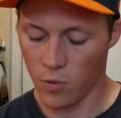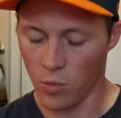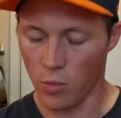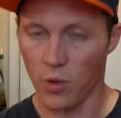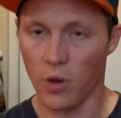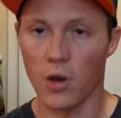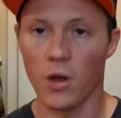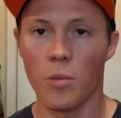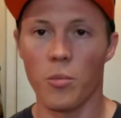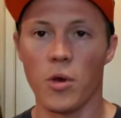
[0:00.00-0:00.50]

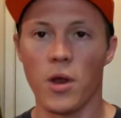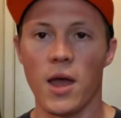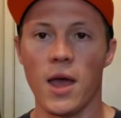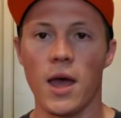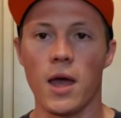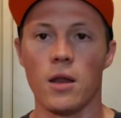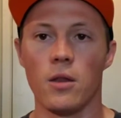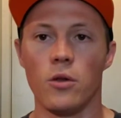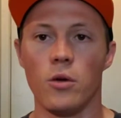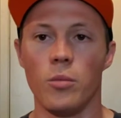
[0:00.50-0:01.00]
I'm gonna
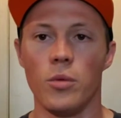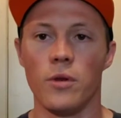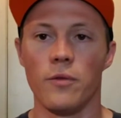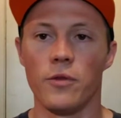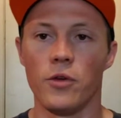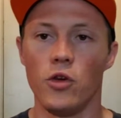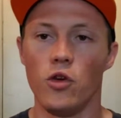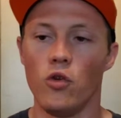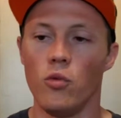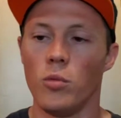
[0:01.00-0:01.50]
add a little bit
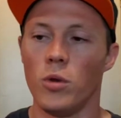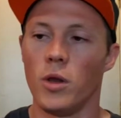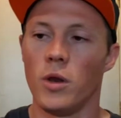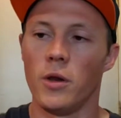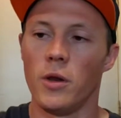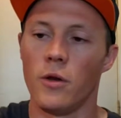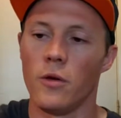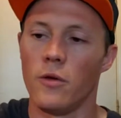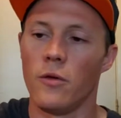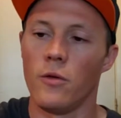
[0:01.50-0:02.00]
of cumin
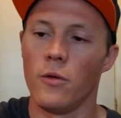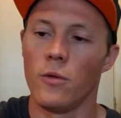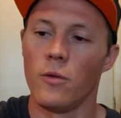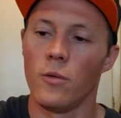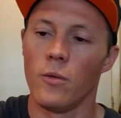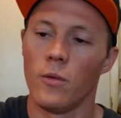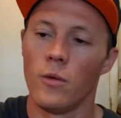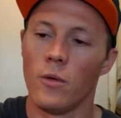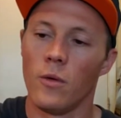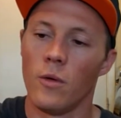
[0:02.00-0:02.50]
in here too.